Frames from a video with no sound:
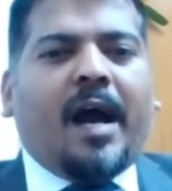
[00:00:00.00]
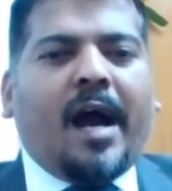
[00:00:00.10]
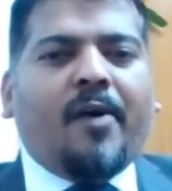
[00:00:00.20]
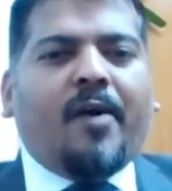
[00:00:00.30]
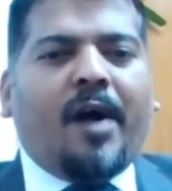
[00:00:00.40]

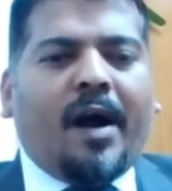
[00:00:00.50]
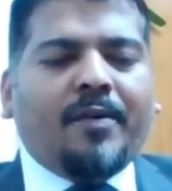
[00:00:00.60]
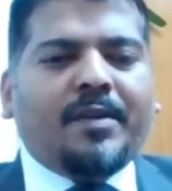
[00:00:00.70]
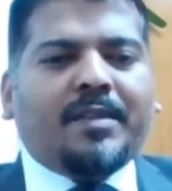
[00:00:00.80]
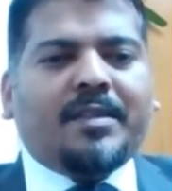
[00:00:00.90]

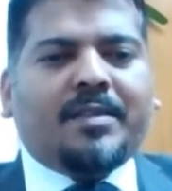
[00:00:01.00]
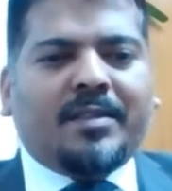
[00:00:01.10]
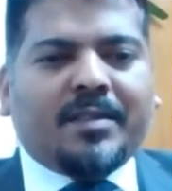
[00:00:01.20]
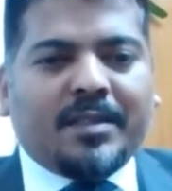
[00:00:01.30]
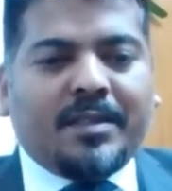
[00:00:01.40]
how is this
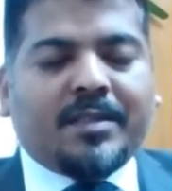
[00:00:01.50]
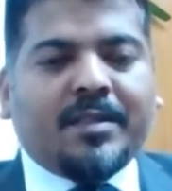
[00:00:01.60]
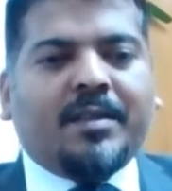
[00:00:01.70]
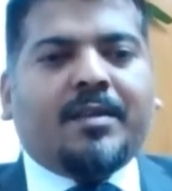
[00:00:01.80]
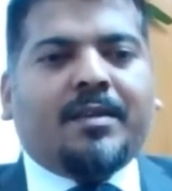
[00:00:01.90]
disease
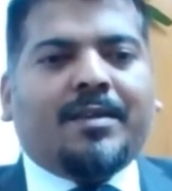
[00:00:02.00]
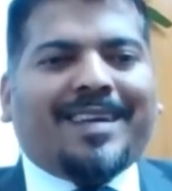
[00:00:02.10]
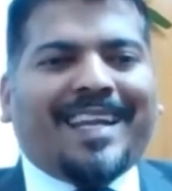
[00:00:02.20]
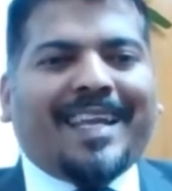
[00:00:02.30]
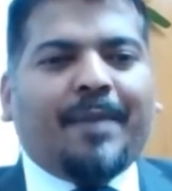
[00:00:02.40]

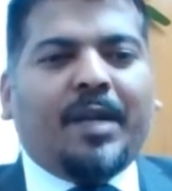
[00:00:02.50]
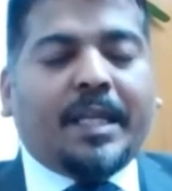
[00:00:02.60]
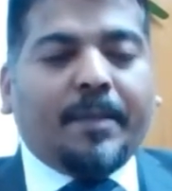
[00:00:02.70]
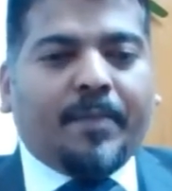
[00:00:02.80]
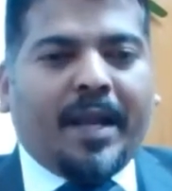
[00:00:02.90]
getting
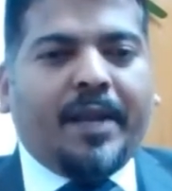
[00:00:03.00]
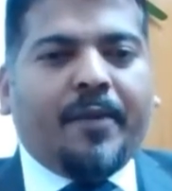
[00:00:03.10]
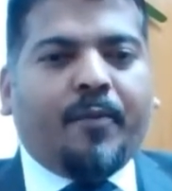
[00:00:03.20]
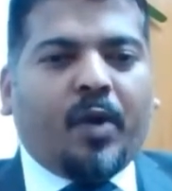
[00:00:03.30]
multiplied.